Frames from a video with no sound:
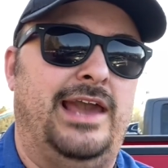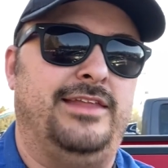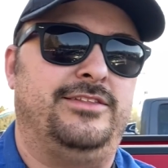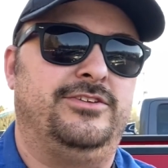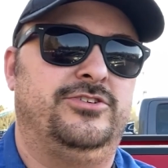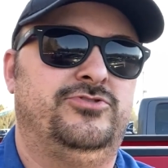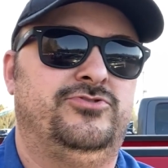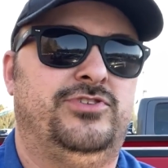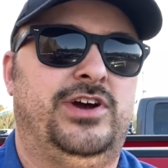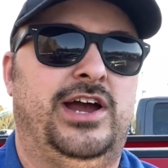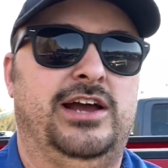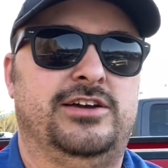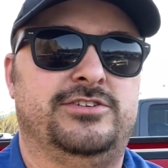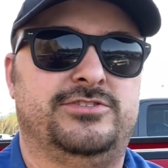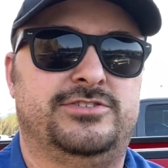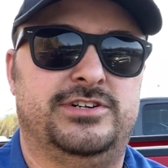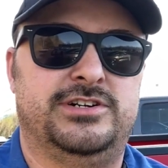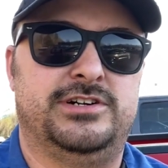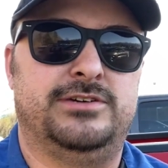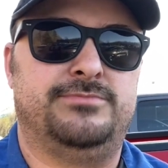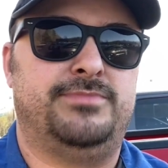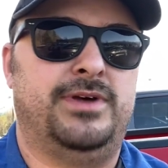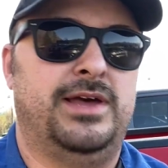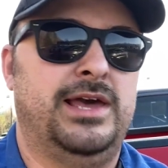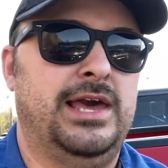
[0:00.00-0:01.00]
at the drag
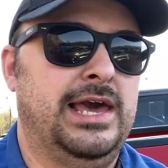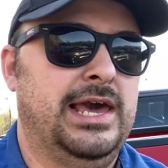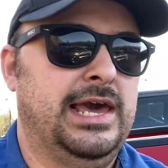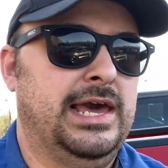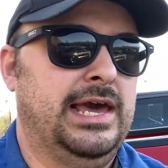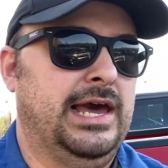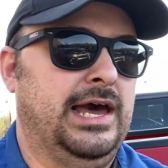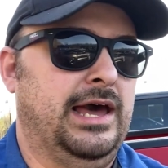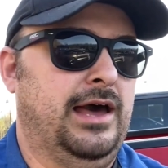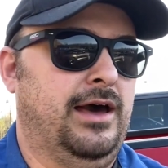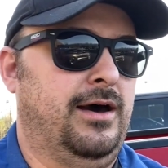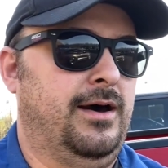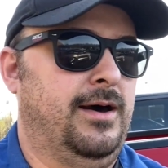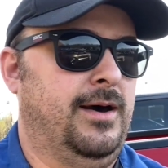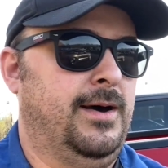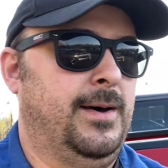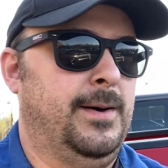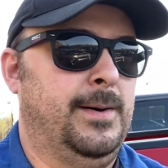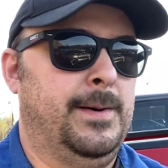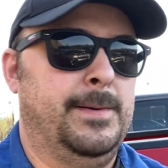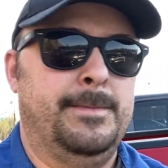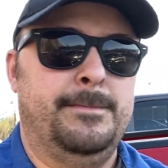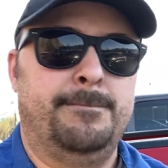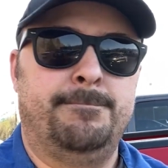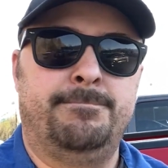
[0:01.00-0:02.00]
strip.
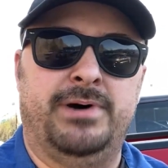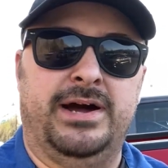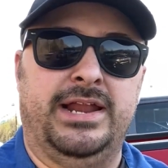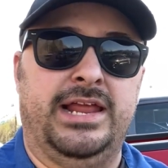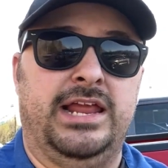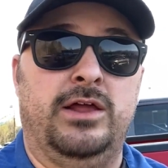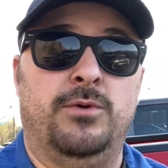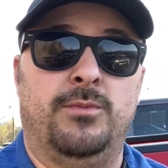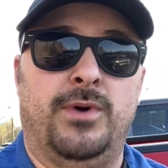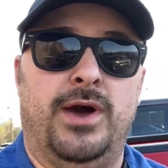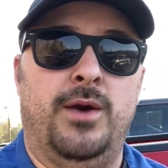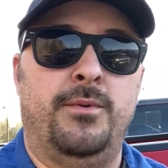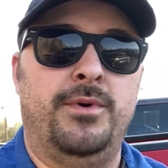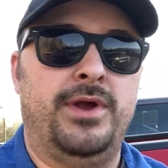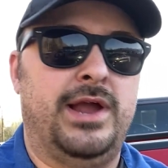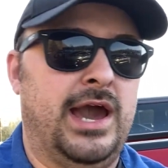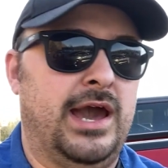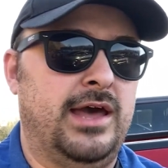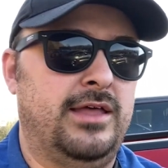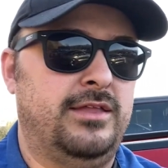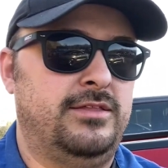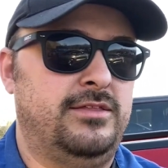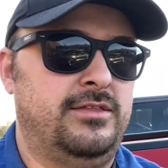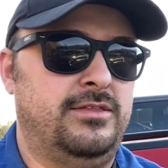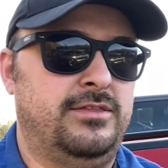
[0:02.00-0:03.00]
But anyway, we
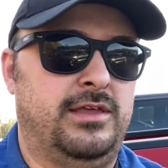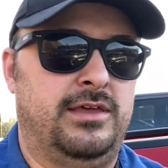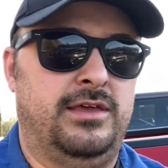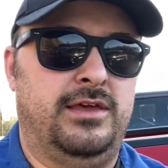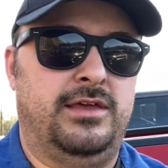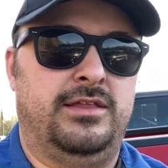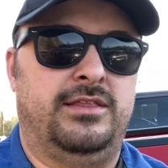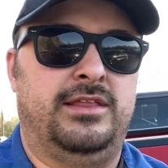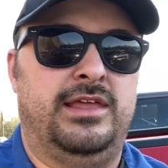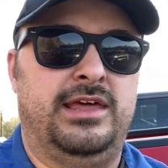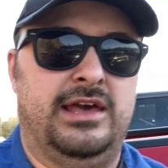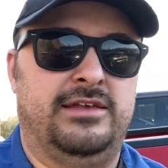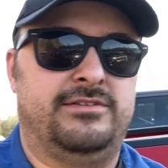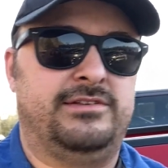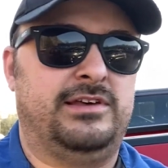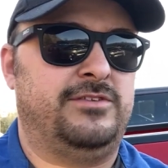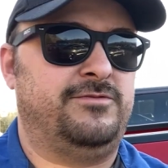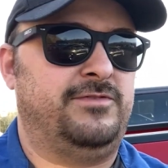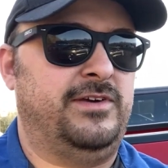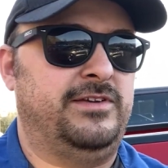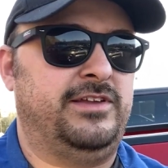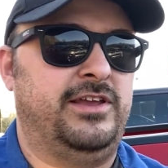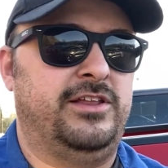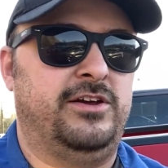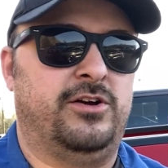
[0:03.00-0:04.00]
got the
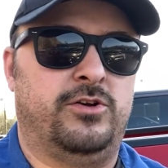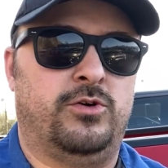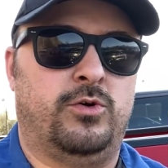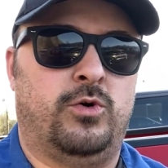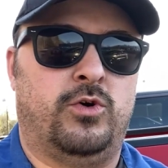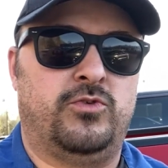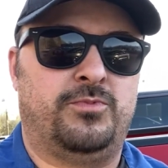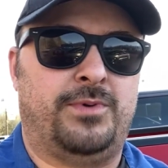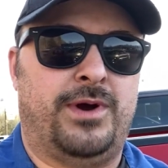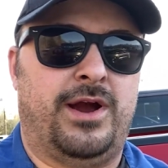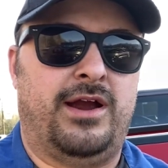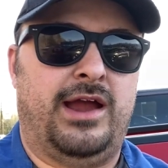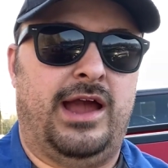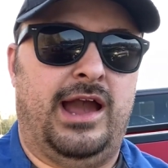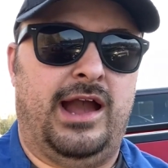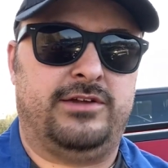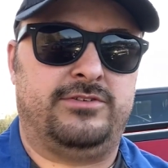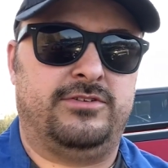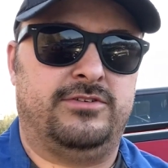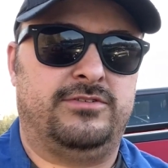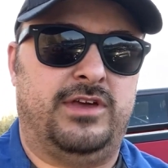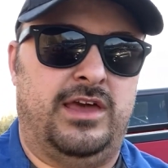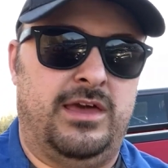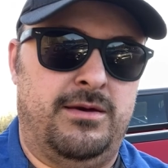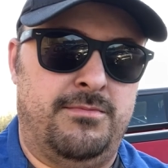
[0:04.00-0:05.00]
DSS 1500 horsepower
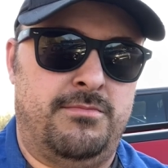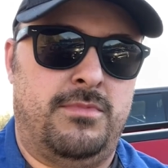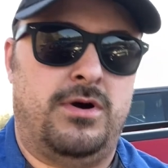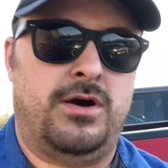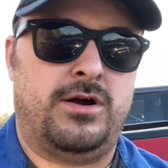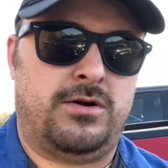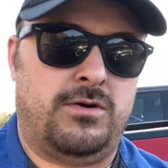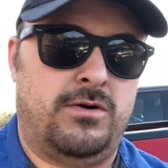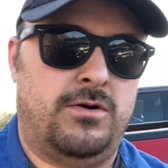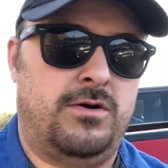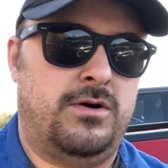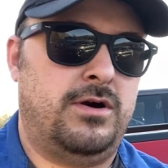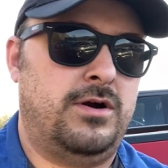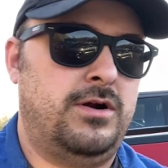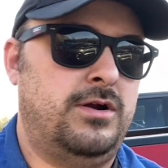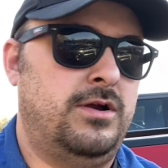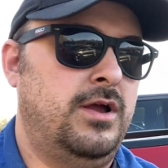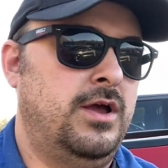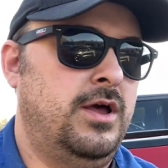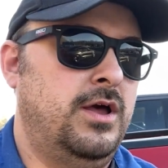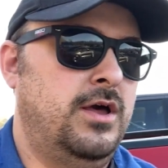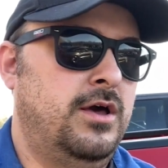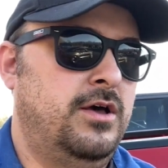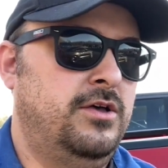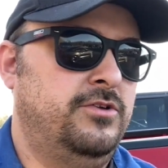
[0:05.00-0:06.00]
axles in my car,
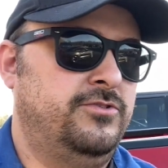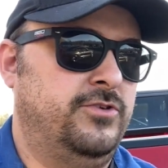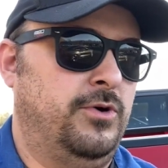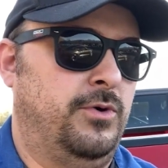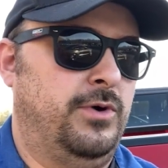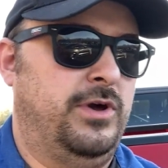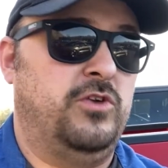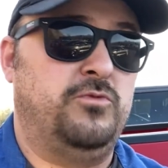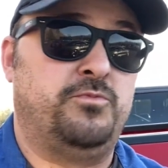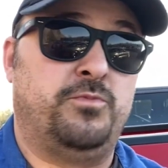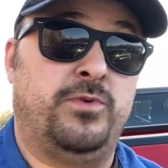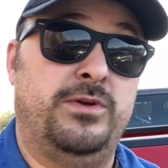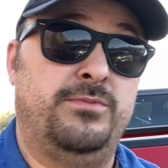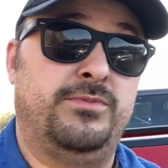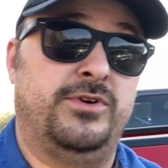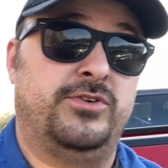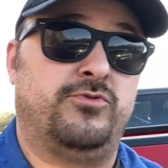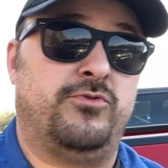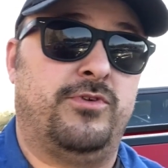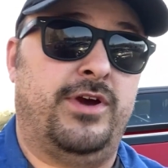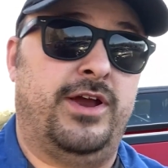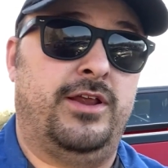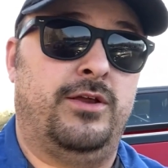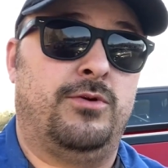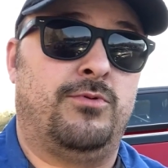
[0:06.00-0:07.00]
so it's pretty
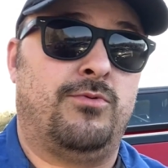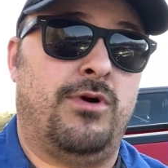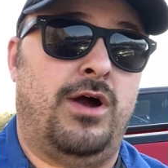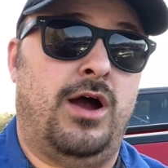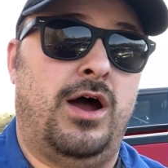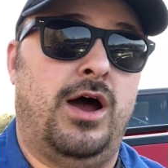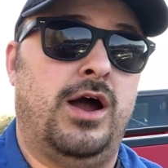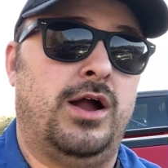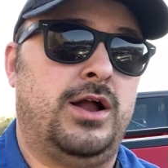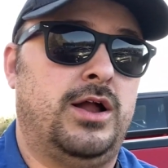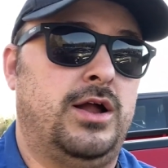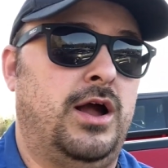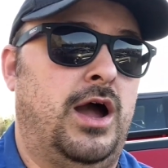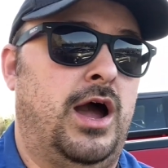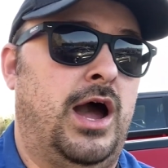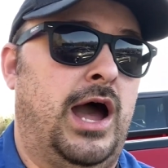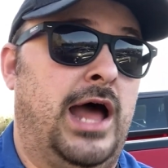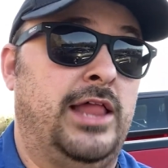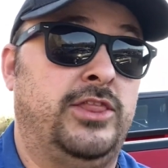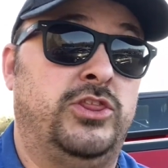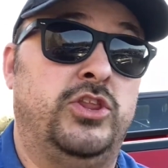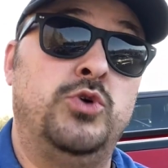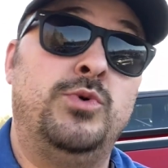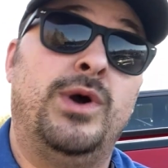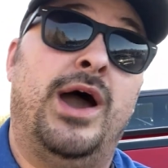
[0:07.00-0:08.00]
much ready to rock.
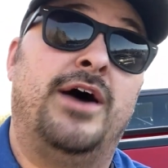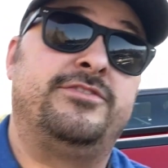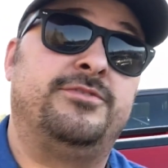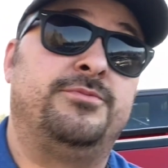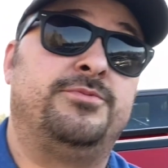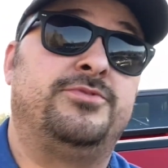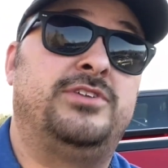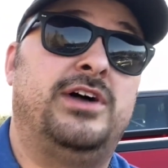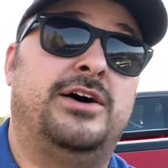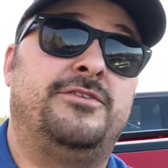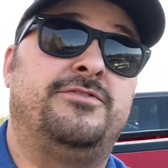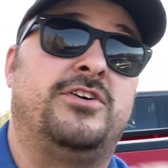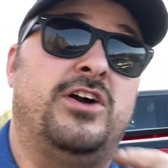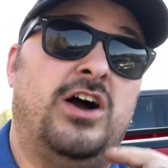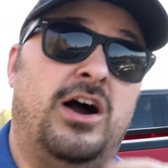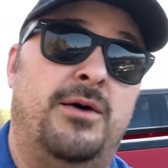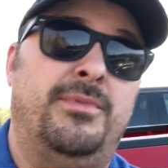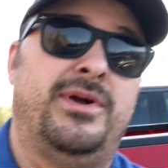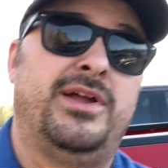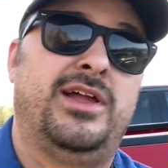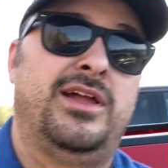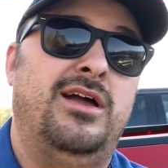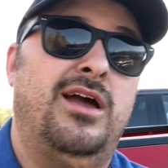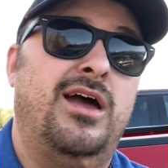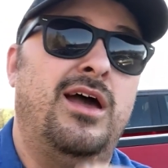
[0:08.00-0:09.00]
I do have some stuff
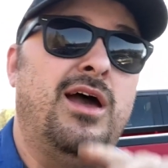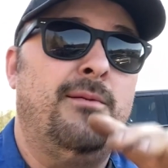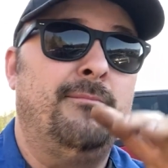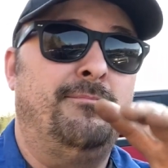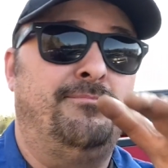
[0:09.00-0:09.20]
coming